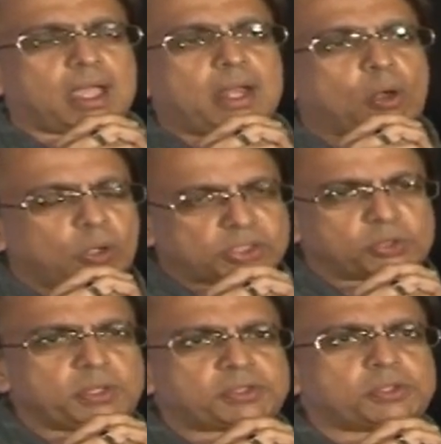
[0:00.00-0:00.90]
and
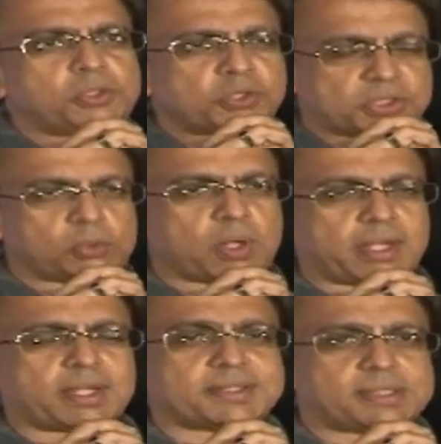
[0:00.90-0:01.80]
also introduce you,
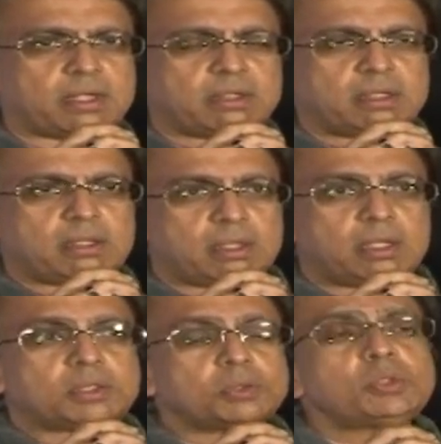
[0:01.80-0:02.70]
like I said,
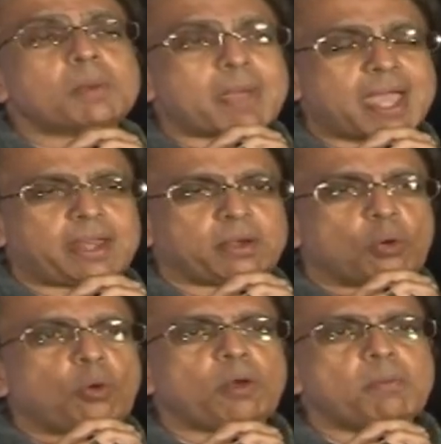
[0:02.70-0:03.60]
to the man
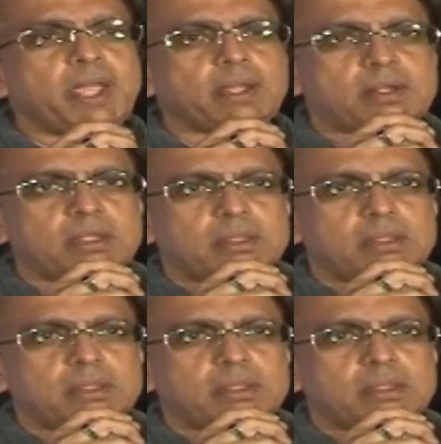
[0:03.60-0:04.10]
who would make